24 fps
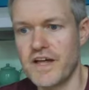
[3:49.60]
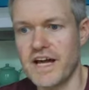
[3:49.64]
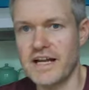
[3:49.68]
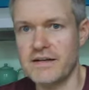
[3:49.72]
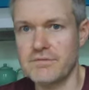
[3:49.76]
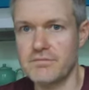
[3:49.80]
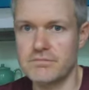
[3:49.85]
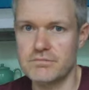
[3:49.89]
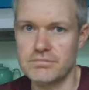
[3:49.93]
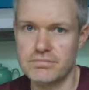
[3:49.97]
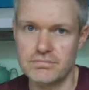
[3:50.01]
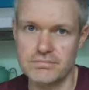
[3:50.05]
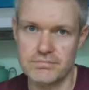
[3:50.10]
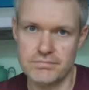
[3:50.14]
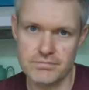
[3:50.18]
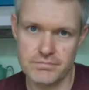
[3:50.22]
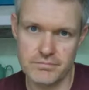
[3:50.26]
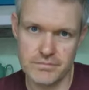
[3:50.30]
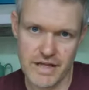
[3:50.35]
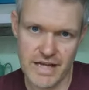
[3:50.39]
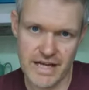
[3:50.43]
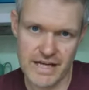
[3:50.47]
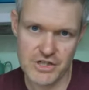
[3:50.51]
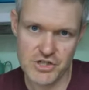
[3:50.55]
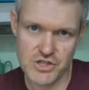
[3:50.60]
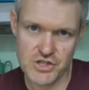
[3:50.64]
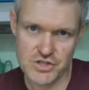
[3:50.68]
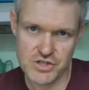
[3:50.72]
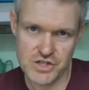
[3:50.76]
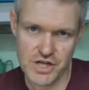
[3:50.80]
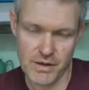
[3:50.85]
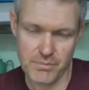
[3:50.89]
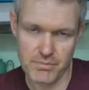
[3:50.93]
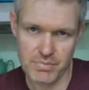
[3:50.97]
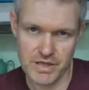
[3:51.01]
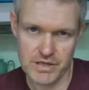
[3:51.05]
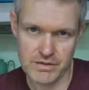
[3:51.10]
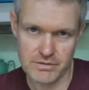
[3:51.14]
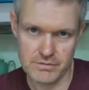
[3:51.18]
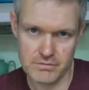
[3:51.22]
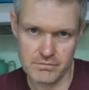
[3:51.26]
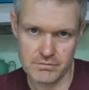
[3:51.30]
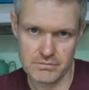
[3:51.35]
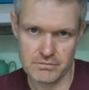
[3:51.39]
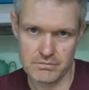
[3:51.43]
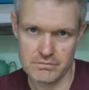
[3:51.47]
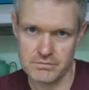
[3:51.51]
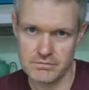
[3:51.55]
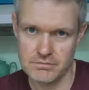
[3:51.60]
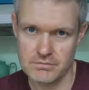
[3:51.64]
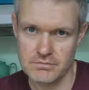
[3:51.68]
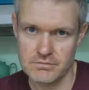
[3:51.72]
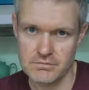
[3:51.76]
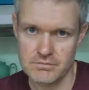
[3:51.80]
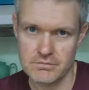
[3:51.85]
that agent up in